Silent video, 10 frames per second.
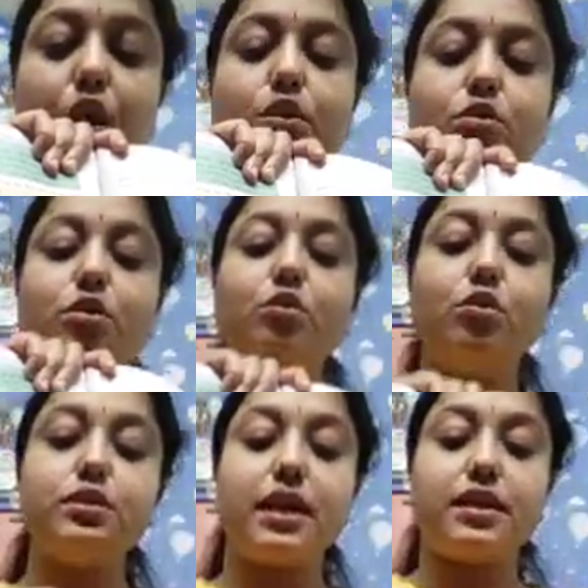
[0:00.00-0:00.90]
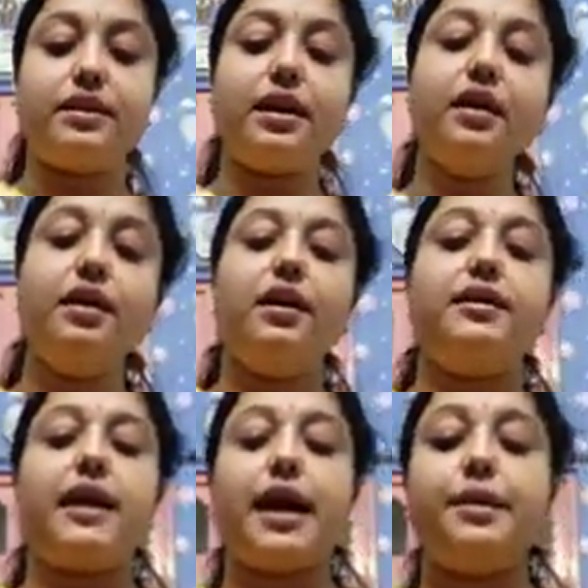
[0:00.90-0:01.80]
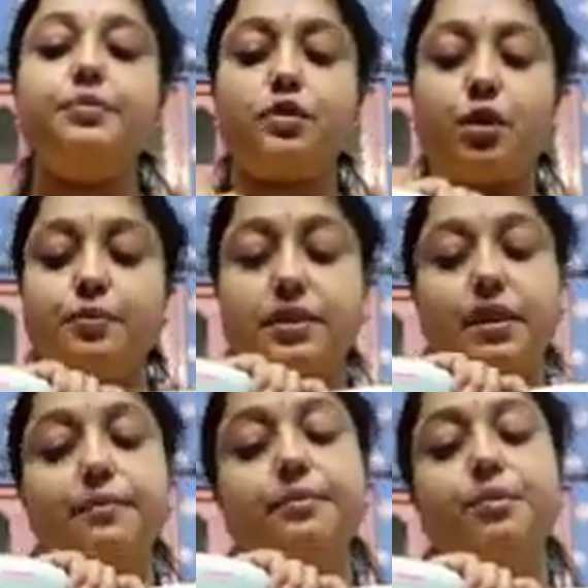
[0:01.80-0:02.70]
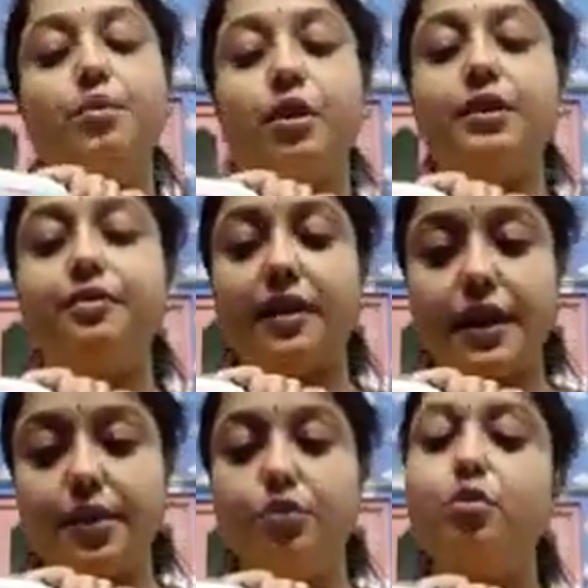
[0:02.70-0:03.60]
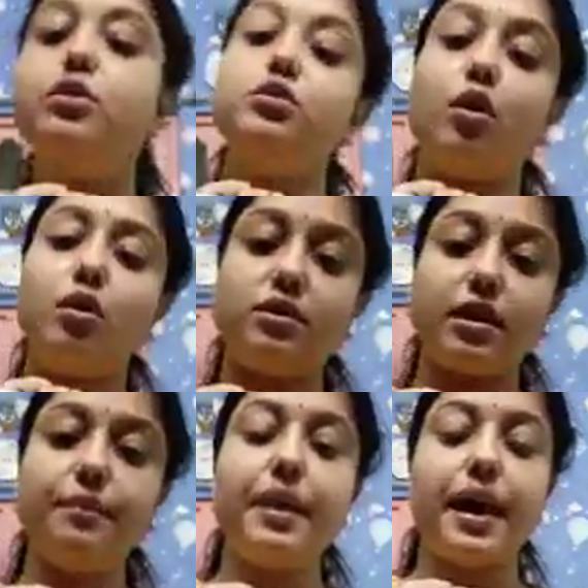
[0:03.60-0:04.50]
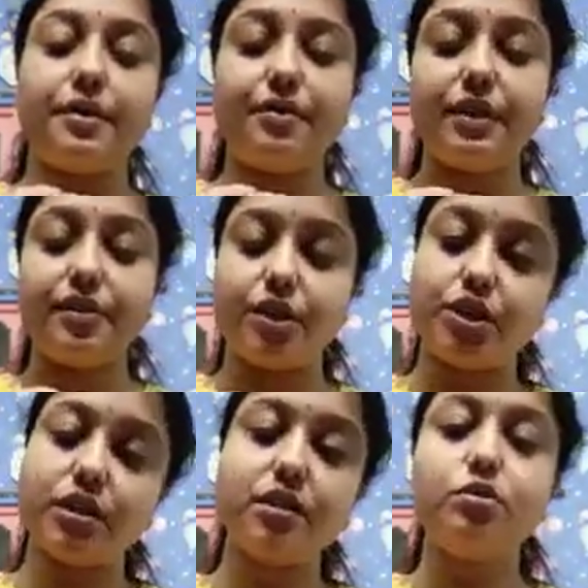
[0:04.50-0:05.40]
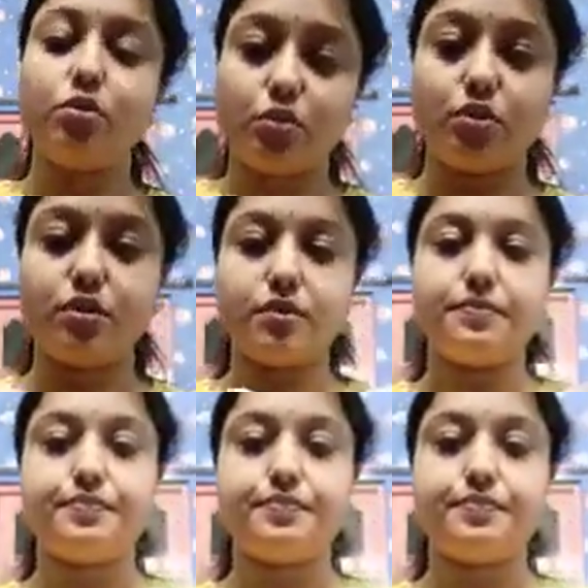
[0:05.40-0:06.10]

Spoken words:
So those are the types of some modified roots or some adventitious roots.